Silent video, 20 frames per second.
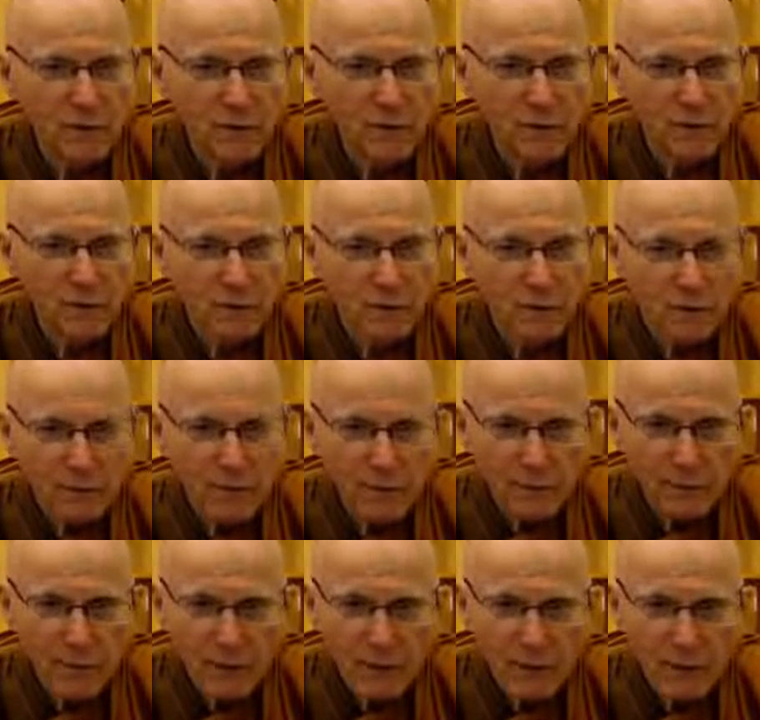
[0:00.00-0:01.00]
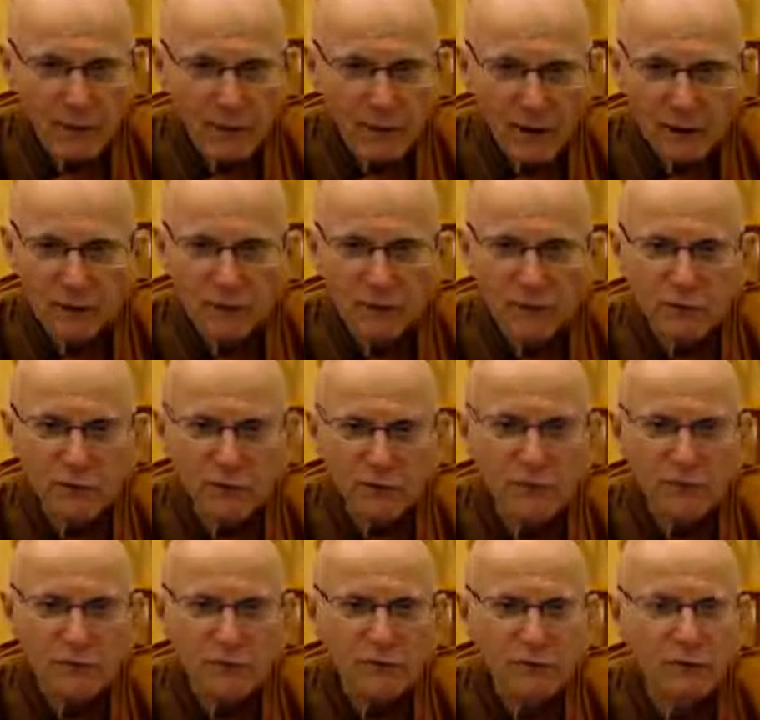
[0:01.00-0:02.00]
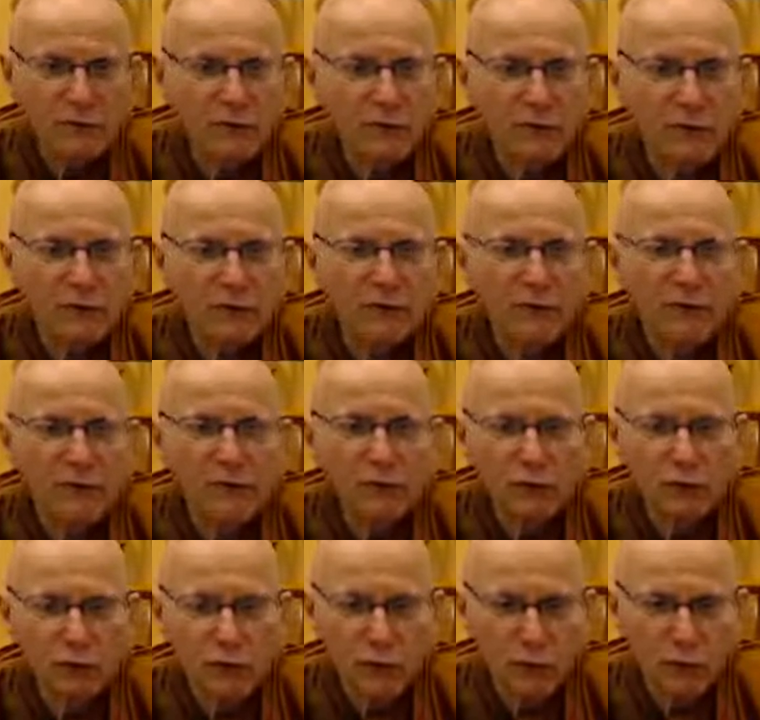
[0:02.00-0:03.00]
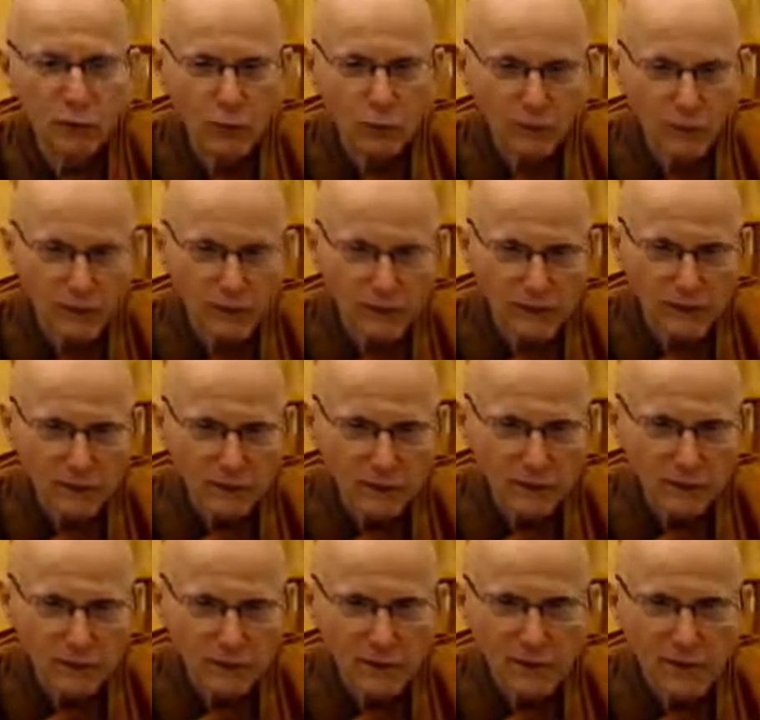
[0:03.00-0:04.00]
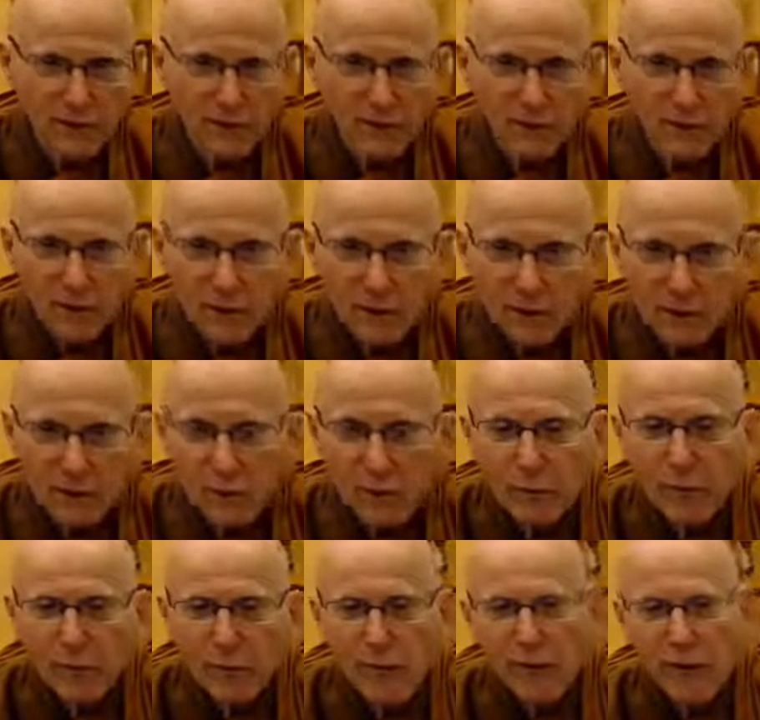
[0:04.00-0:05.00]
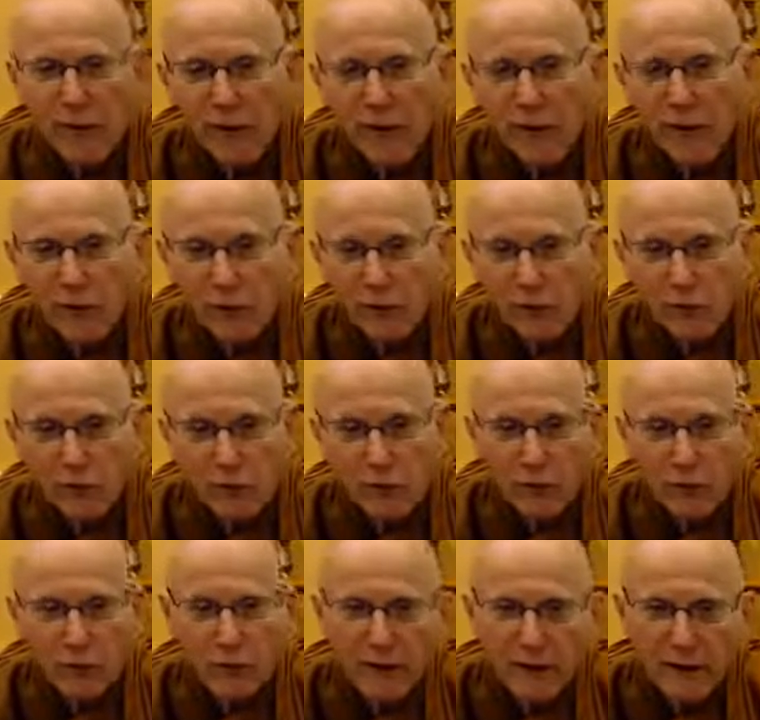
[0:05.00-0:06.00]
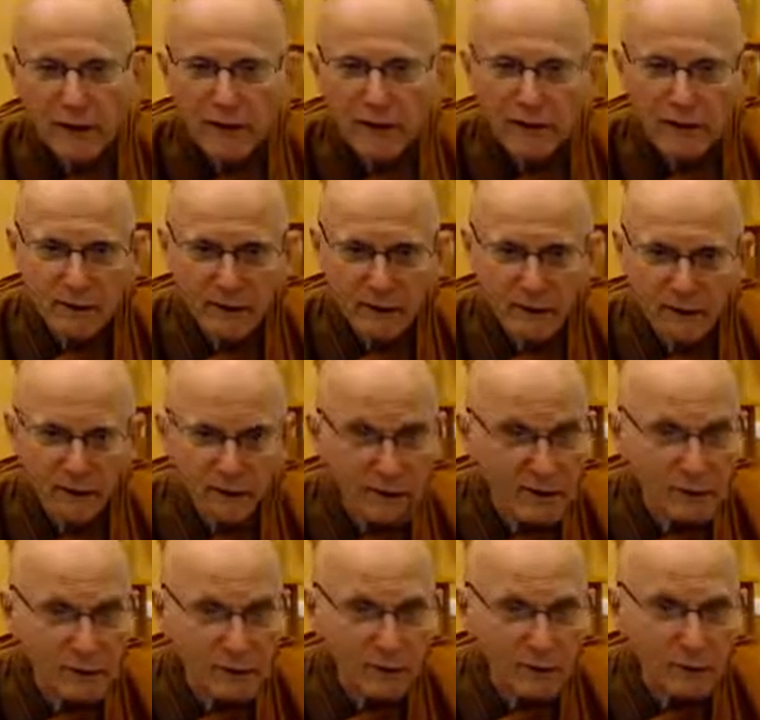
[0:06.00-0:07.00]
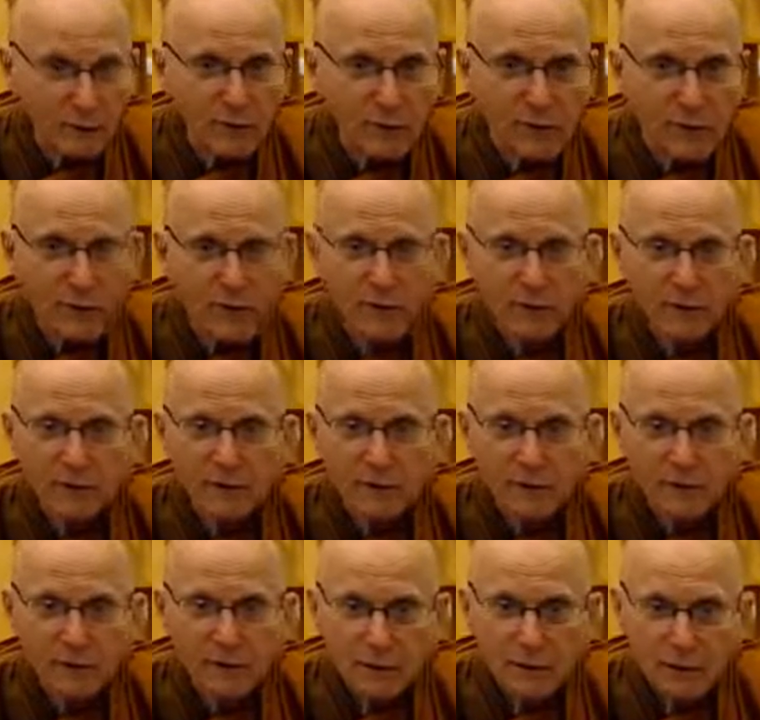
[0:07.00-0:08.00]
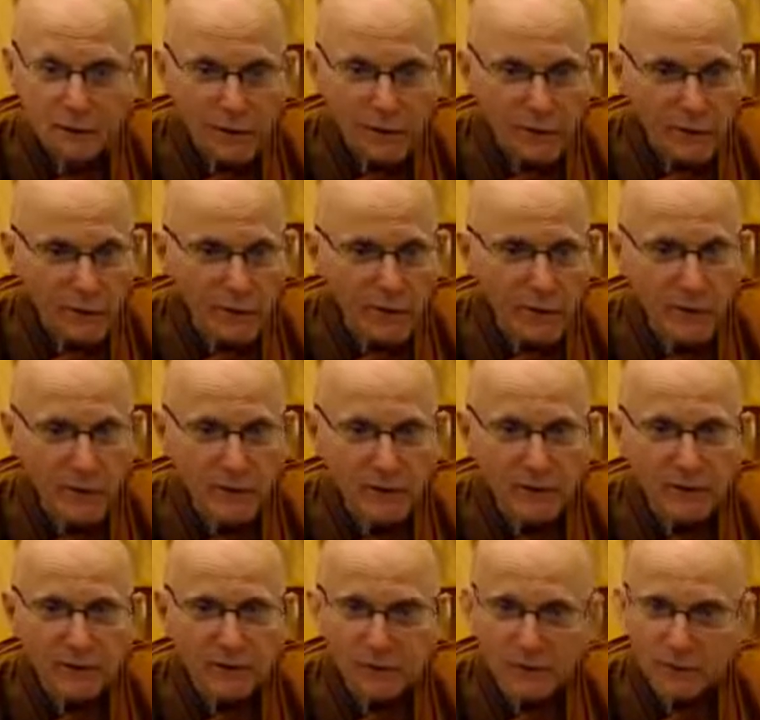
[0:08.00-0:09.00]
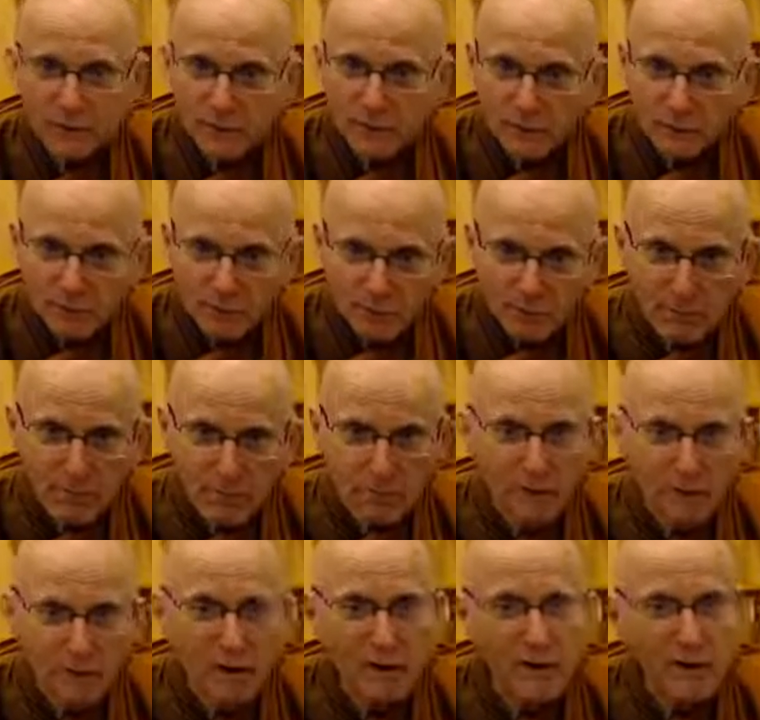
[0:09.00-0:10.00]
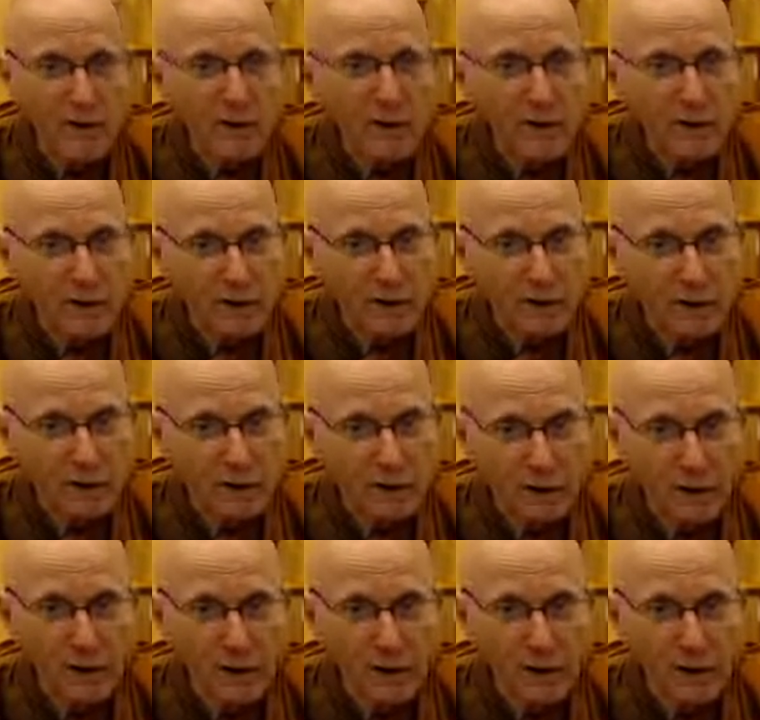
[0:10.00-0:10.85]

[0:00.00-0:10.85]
It implies a degree of trying to control things. When we try to control anything, be it the breath or our minds, we're going to get headaches.